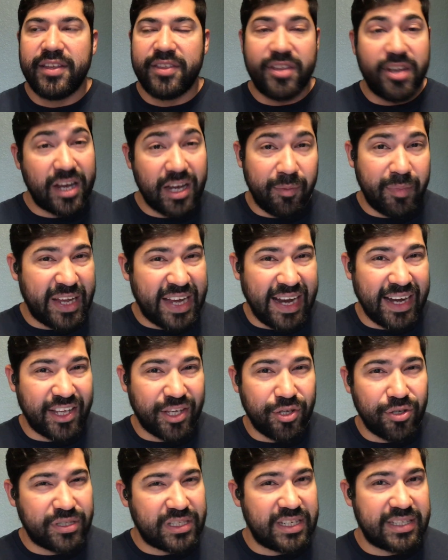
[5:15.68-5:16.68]
they're going to be kind
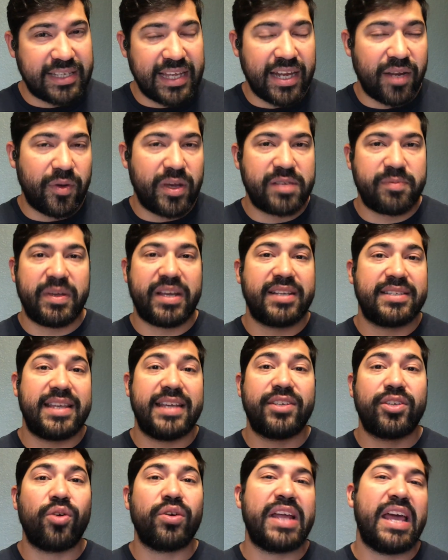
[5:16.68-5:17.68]
of useless anyways because
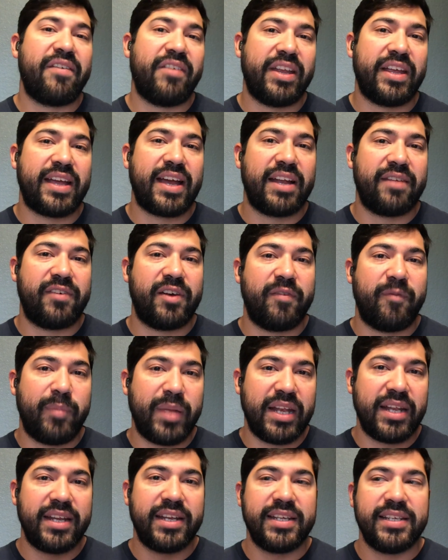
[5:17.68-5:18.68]
they don't have any kind of
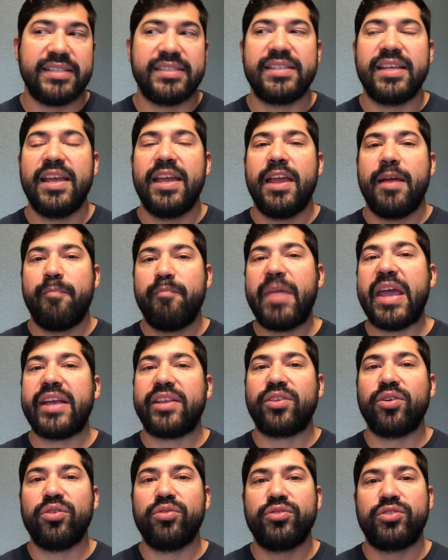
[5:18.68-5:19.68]
abilities.
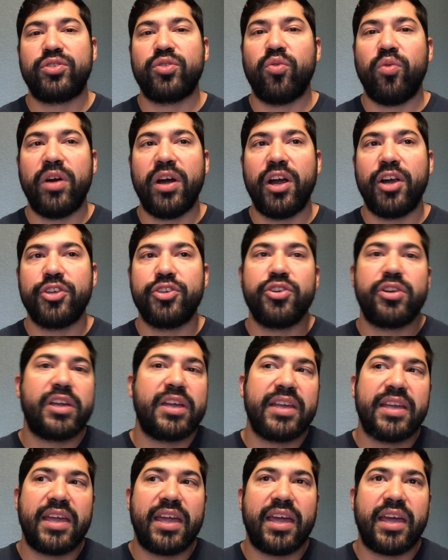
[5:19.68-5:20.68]
Make those to where you
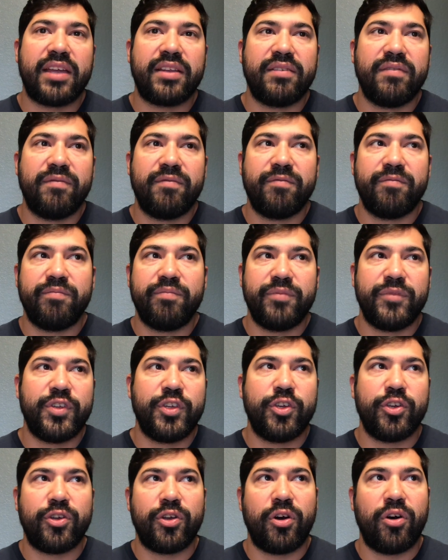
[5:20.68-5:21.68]
can get,
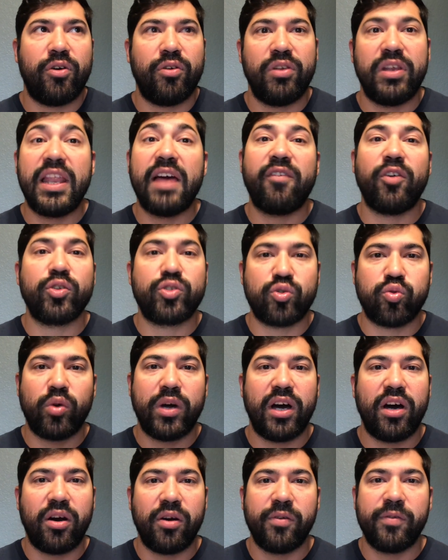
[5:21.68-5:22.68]
level
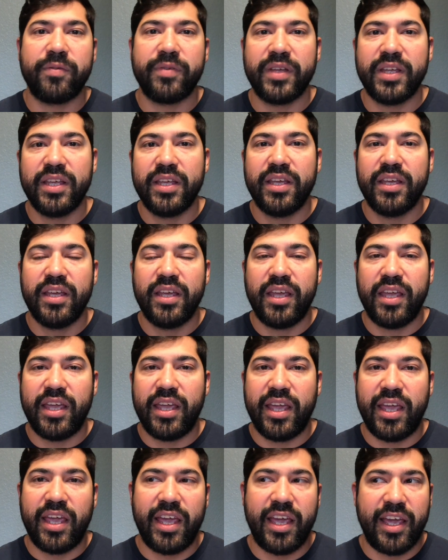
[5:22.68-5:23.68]
12
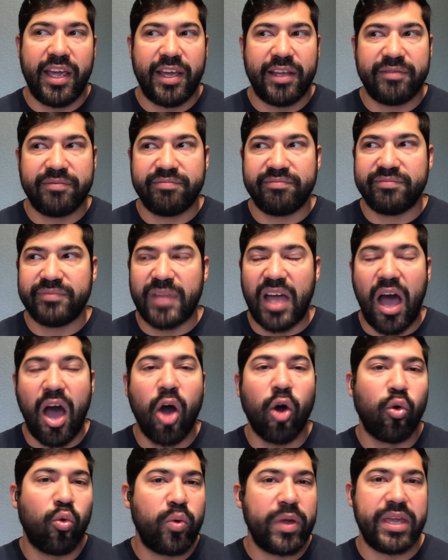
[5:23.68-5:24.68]
in
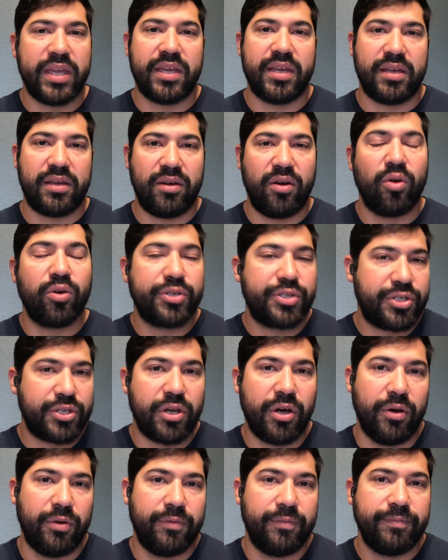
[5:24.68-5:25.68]
a week or
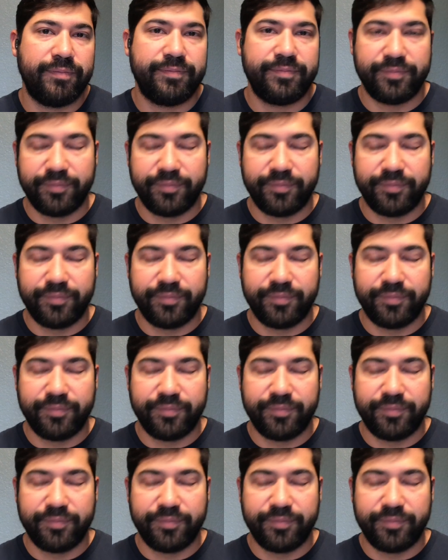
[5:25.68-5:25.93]
so.